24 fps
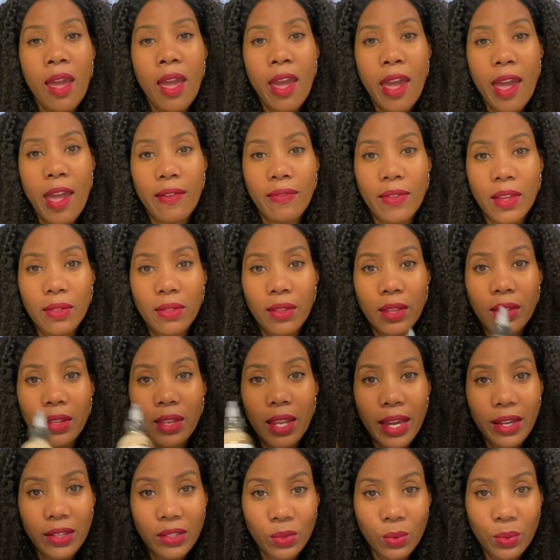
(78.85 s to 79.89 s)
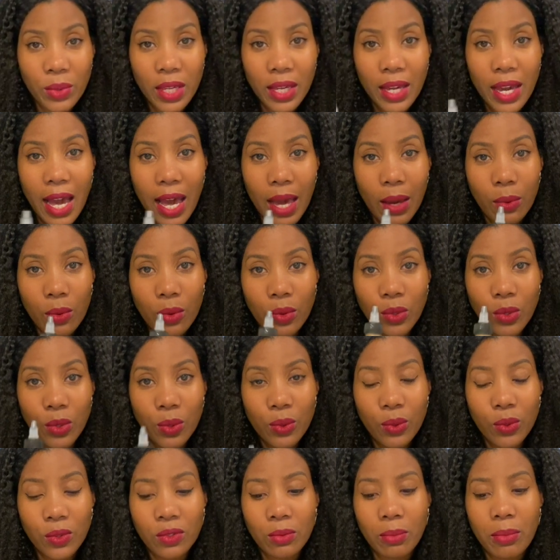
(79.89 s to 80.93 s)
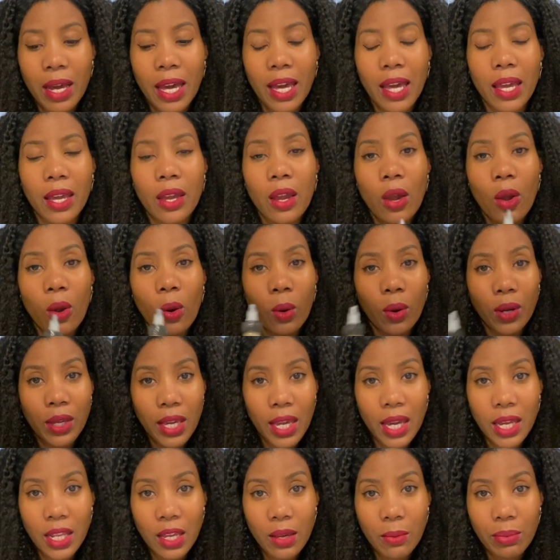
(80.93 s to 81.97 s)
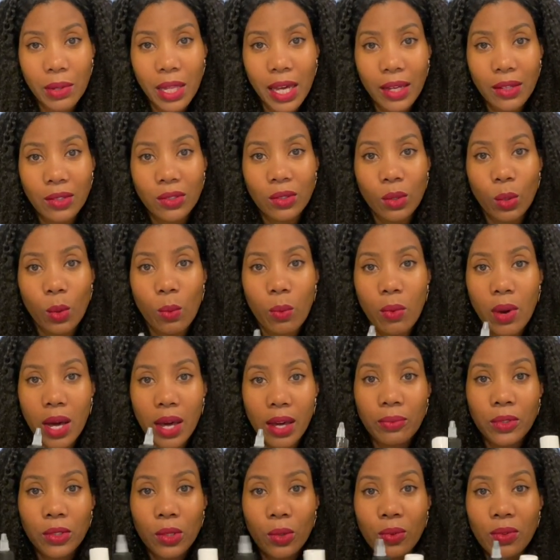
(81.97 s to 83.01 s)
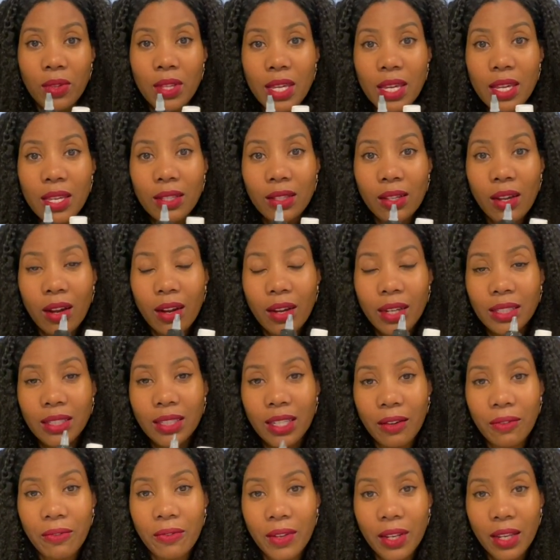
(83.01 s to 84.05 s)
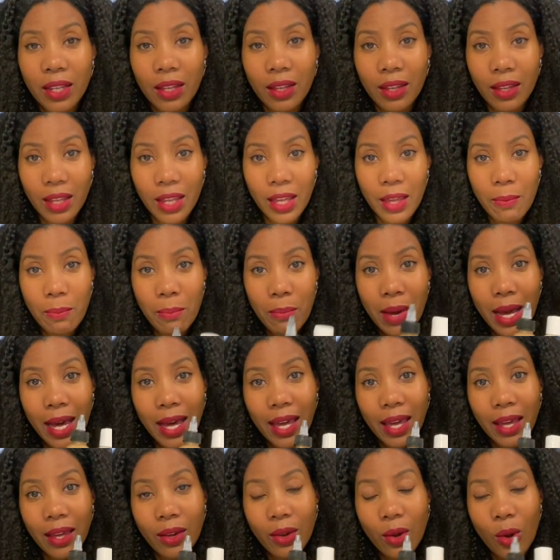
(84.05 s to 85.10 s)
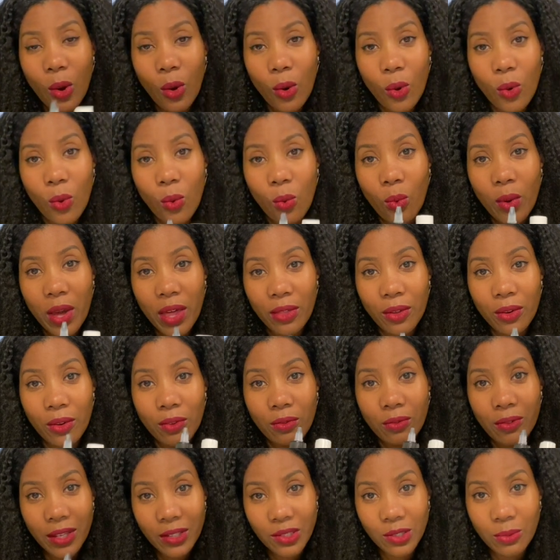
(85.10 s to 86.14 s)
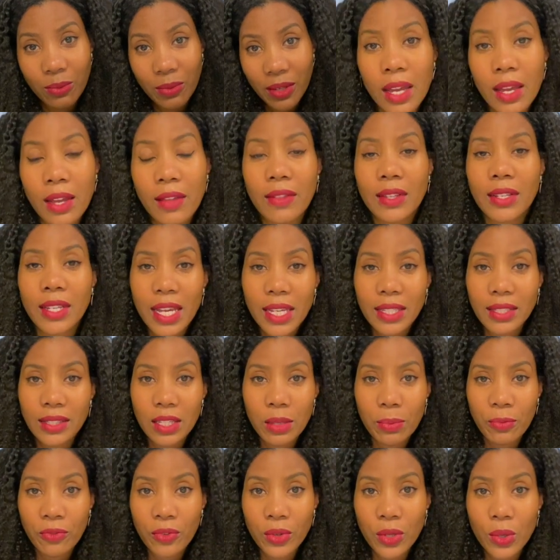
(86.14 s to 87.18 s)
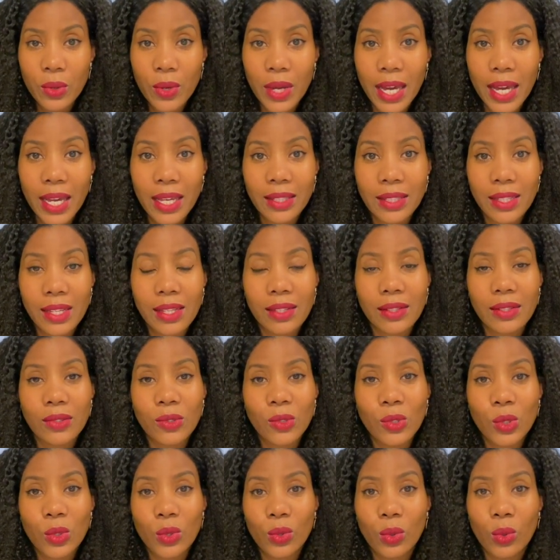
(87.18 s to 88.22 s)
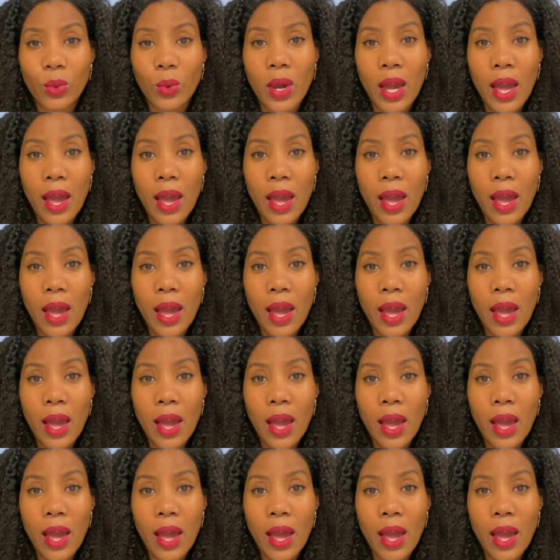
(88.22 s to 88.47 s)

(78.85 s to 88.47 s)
And then the next week I will use my organic black soap wash. So these are definite in my cold weather regimen. The next tip for you guys is to